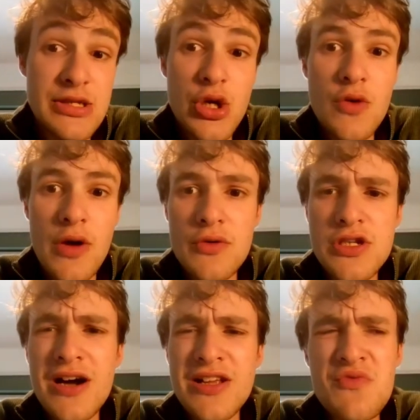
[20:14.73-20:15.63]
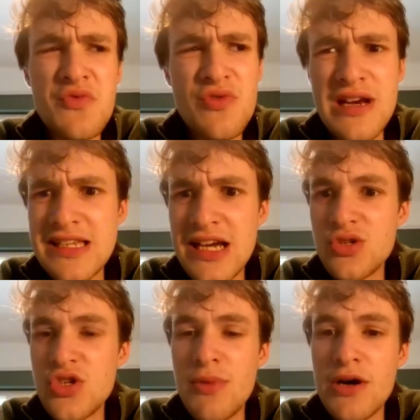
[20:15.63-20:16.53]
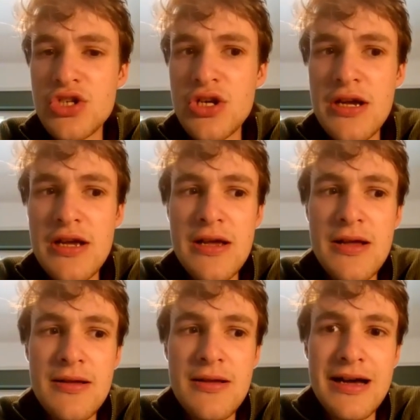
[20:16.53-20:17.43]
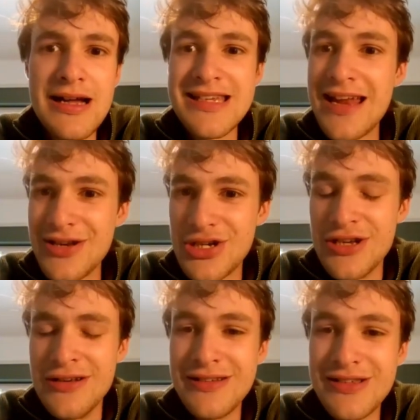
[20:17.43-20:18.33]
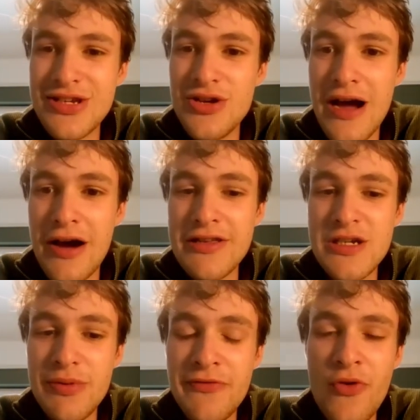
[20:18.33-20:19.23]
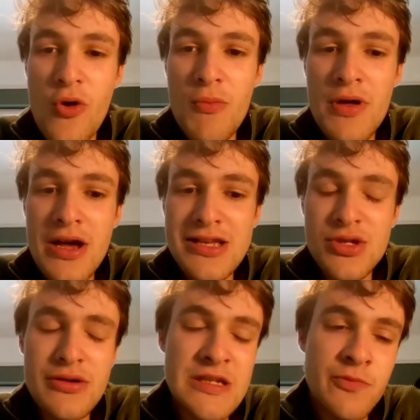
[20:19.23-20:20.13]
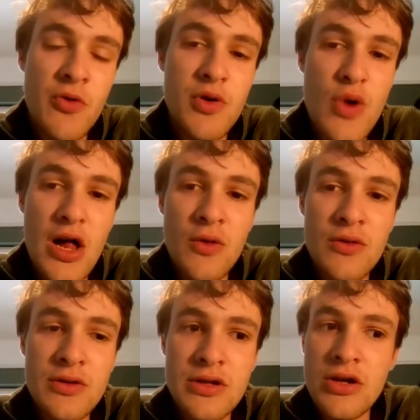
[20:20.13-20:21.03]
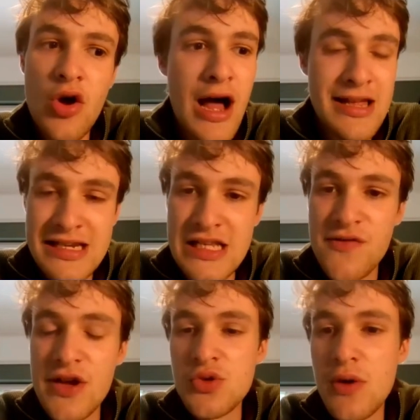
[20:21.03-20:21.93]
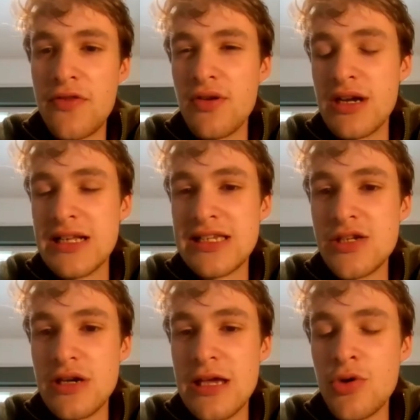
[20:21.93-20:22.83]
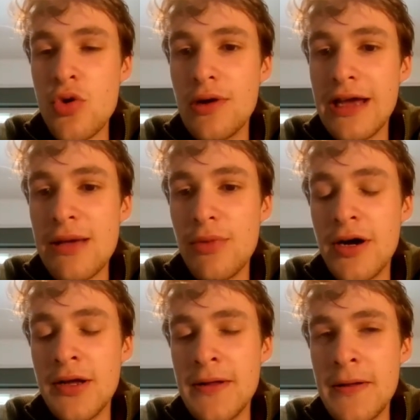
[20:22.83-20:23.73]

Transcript: Euro. So I don't really take too much attention to how he's going to perform. As long as he's performing well as an individual, I think we can still keep calling him a